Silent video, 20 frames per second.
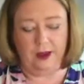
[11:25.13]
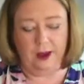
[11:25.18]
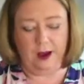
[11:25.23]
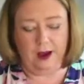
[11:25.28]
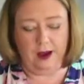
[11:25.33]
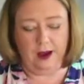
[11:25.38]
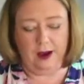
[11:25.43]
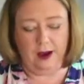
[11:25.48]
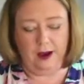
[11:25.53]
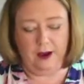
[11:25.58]

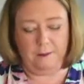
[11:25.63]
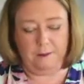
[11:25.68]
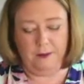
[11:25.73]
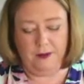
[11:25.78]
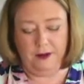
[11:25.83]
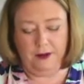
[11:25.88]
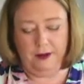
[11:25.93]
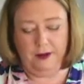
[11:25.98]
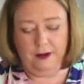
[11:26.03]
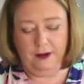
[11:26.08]

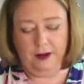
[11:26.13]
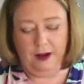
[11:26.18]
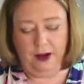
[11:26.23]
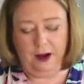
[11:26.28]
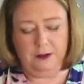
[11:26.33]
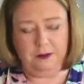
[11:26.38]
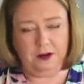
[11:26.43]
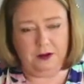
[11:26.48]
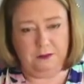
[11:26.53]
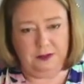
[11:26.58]
I'm
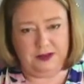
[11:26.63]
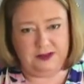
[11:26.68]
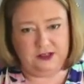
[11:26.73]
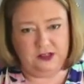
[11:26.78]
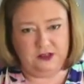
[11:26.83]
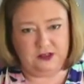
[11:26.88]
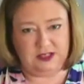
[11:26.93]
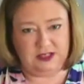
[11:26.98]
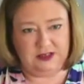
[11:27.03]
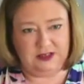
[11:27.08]
going to be
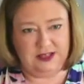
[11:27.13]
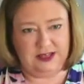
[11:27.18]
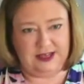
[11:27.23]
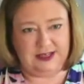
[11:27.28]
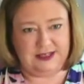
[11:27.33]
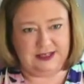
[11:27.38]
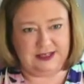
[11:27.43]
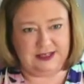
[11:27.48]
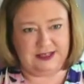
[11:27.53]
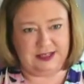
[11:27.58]
using
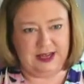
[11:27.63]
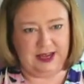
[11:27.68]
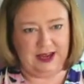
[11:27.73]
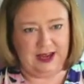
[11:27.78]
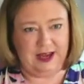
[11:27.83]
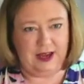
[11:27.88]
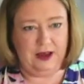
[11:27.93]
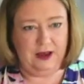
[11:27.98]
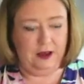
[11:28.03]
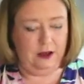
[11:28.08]
these
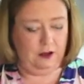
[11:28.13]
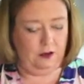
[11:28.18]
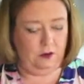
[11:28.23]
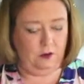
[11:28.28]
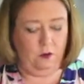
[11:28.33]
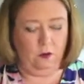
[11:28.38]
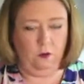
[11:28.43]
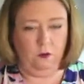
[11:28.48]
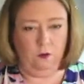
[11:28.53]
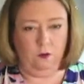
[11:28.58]
today,
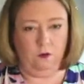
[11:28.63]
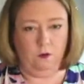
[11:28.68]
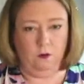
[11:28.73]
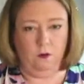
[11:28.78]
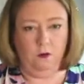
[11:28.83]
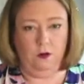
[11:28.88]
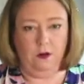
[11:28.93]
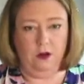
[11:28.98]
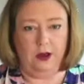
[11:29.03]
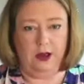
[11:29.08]

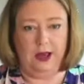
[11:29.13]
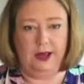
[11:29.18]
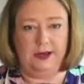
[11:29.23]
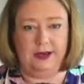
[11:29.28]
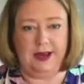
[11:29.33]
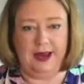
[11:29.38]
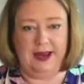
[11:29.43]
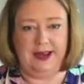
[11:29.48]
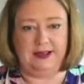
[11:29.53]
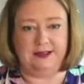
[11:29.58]
or
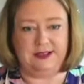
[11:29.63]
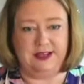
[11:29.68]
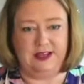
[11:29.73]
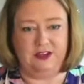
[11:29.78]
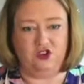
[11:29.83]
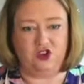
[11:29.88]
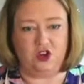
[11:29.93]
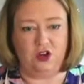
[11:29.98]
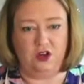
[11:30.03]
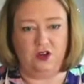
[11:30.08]
an
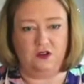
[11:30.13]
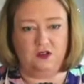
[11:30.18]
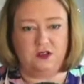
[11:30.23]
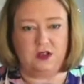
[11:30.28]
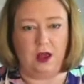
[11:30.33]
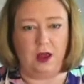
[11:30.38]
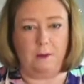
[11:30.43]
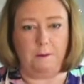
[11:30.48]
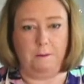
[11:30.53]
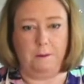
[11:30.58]
8-inch loose
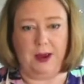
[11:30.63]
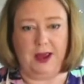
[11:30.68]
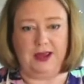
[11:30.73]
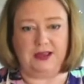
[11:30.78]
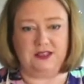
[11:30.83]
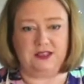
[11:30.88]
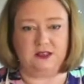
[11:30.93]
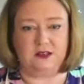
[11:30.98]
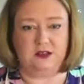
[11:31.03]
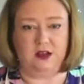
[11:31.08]

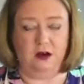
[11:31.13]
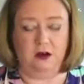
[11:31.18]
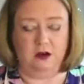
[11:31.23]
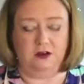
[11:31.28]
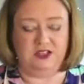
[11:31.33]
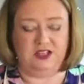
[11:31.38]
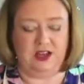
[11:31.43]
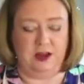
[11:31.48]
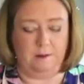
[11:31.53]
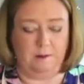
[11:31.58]
base
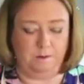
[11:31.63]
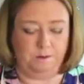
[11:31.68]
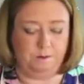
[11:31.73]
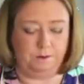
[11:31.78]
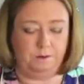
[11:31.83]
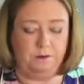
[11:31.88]
tart tin.